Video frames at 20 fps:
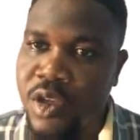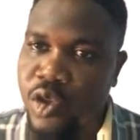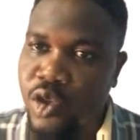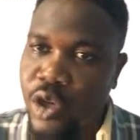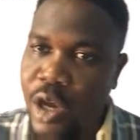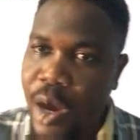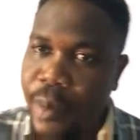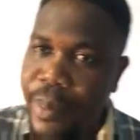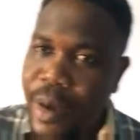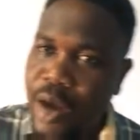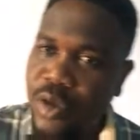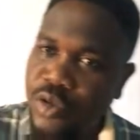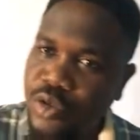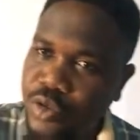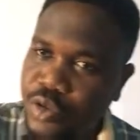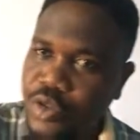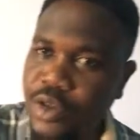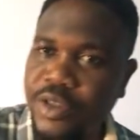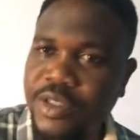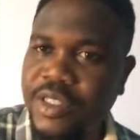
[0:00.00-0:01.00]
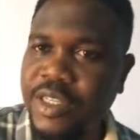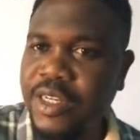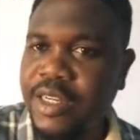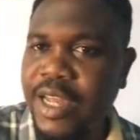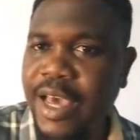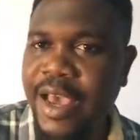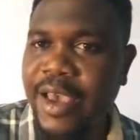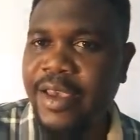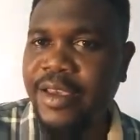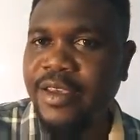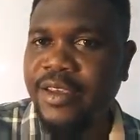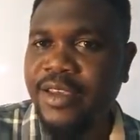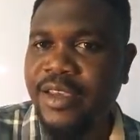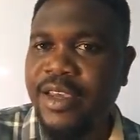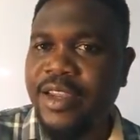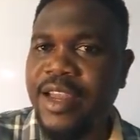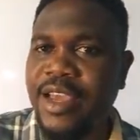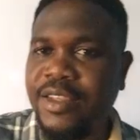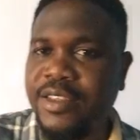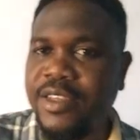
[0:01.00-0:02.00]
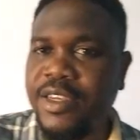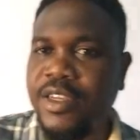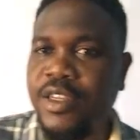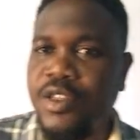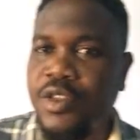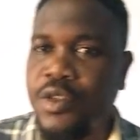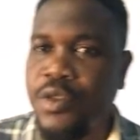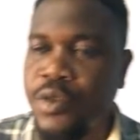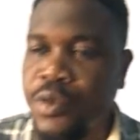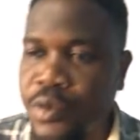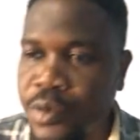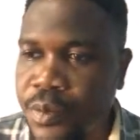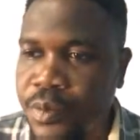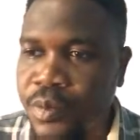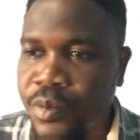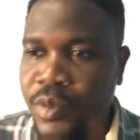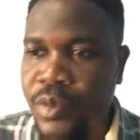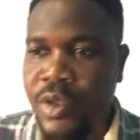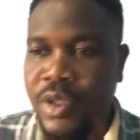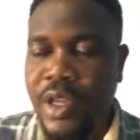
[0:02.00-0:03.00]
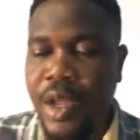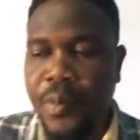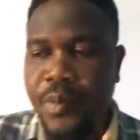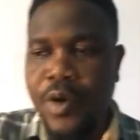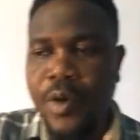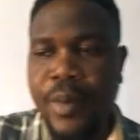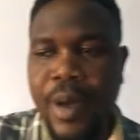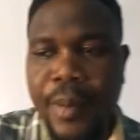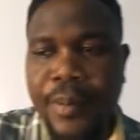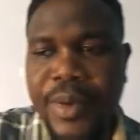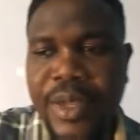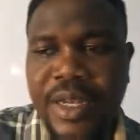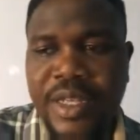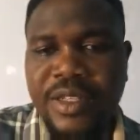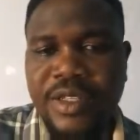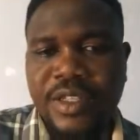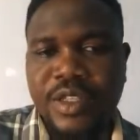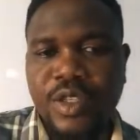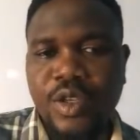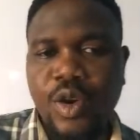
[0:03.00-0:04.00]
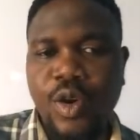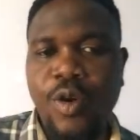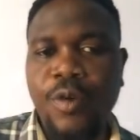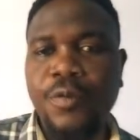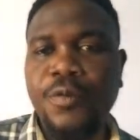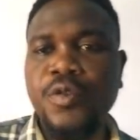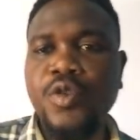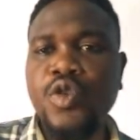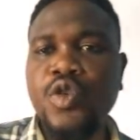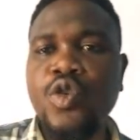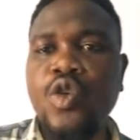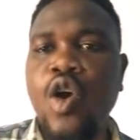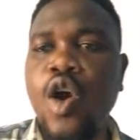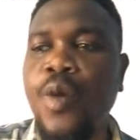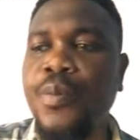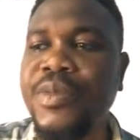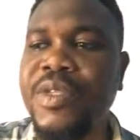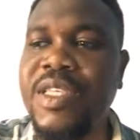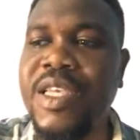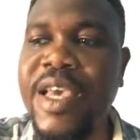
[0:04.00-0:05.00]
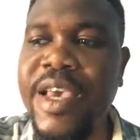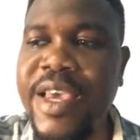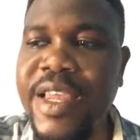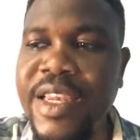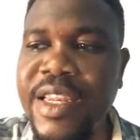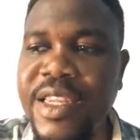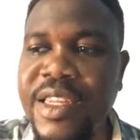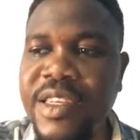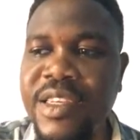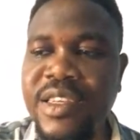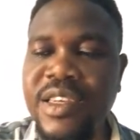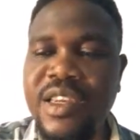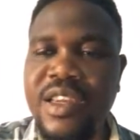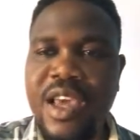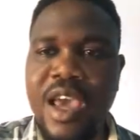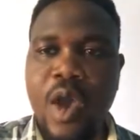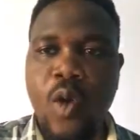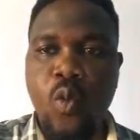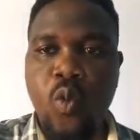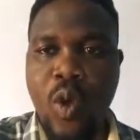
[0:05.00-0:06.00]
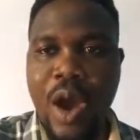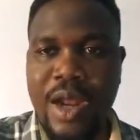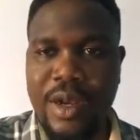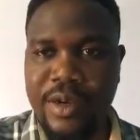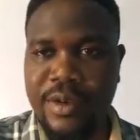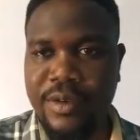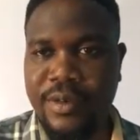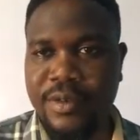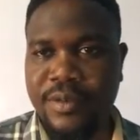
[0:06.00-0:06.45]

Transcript: you are about to toss the die, and I tell you the probability of you obtaining a 1